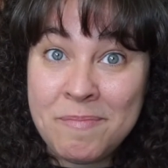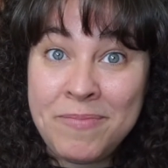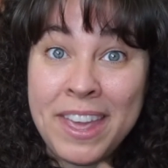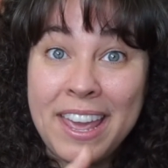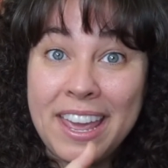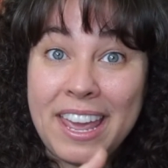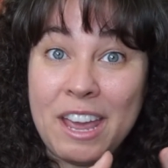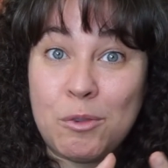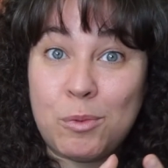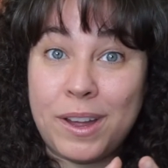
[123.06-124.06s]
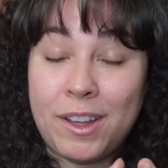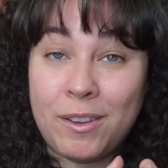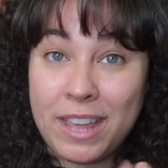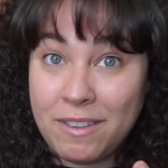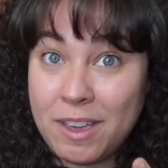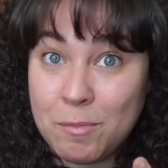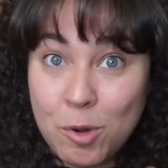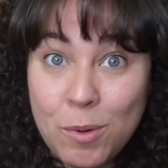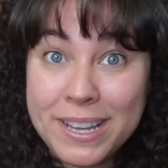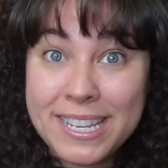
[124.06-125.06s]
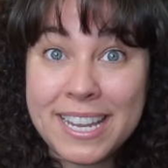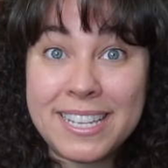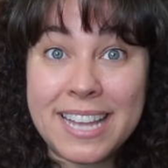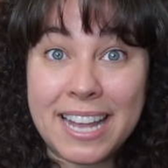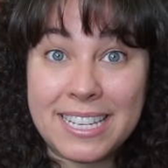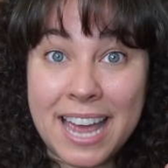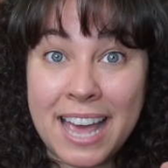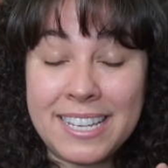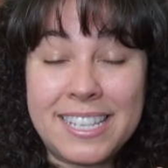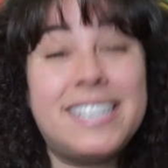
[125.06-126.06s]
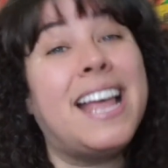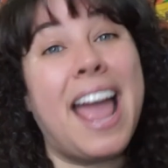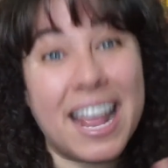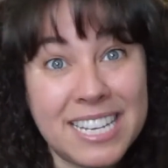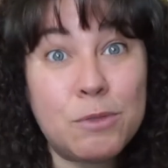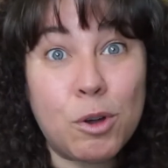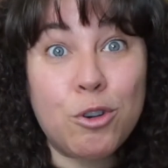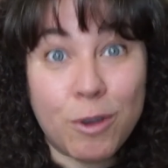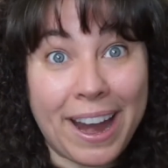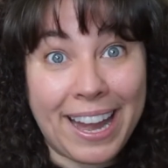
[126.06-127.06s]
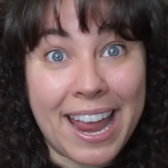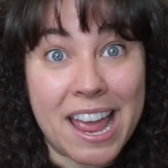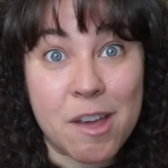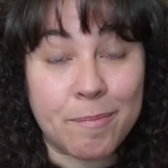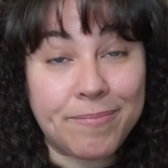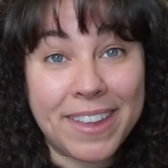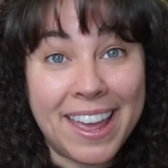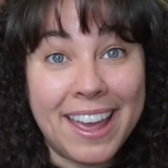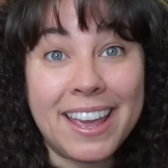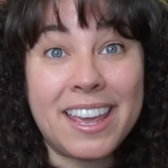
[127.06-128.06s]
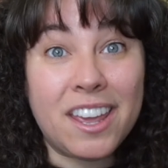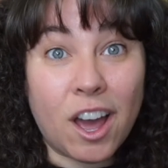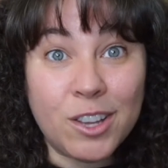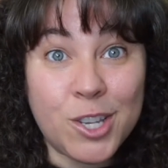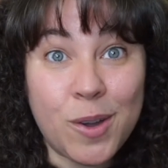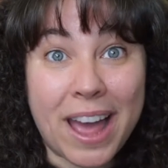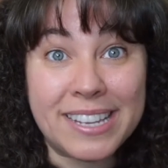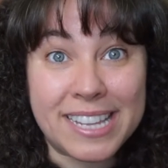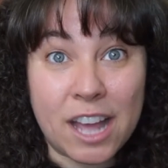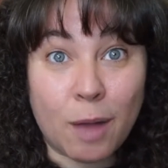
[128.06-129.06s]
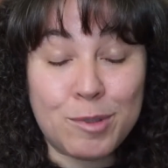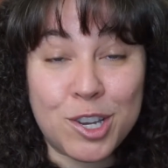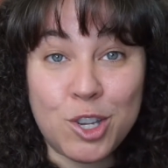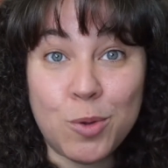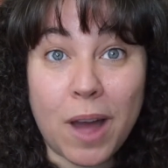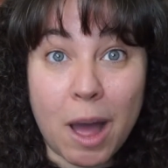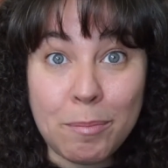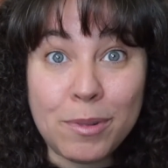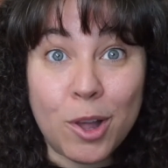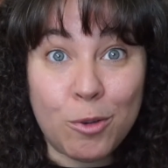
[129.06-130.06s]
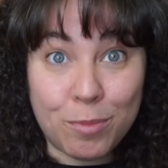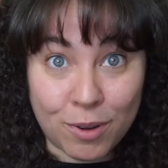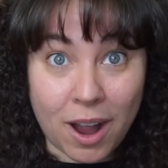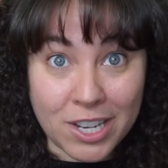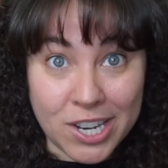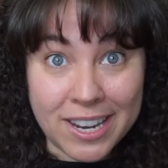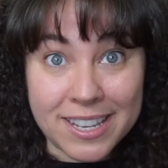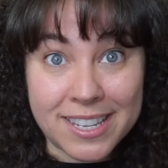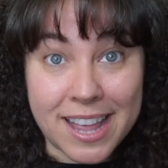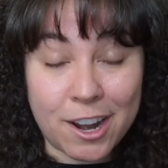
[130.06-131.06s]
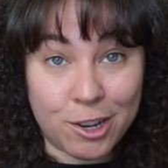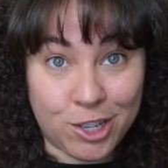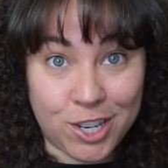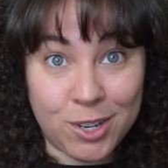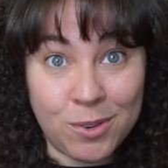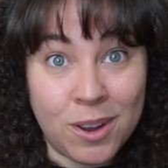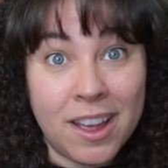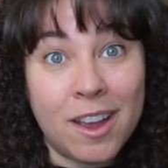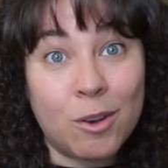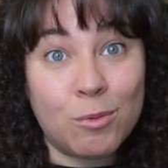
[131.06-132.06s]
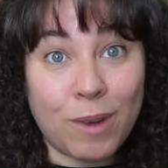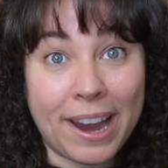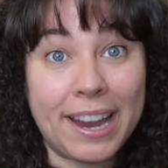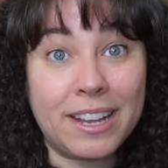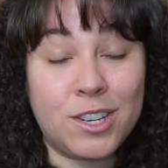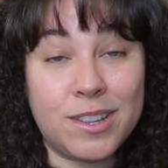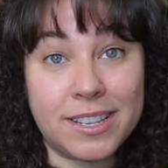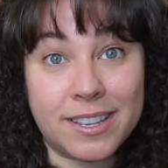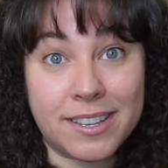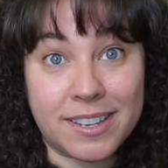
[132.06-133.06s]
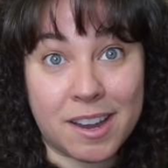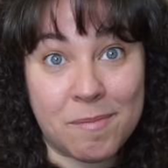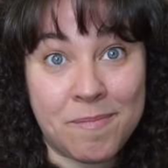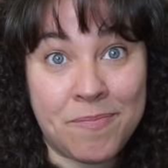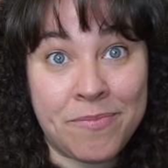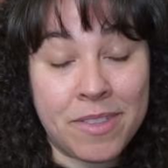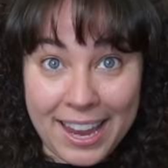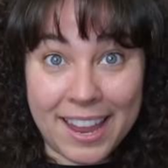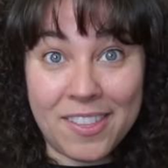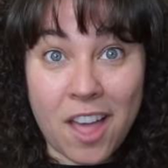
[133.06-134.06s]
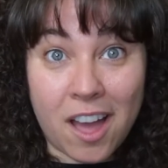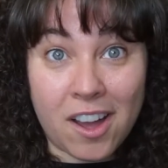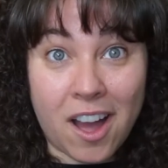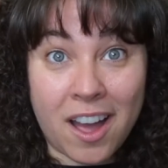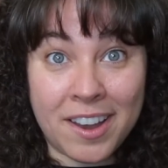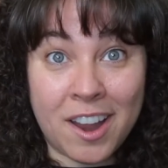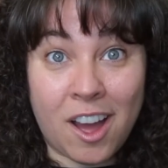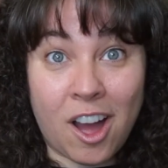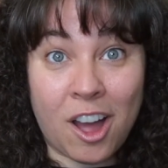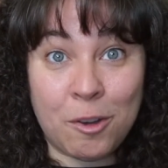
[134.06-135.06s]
him, it will give him quizzes and tests, and it will grade him. He also has the option to upload projects that are due right into the system. I can log on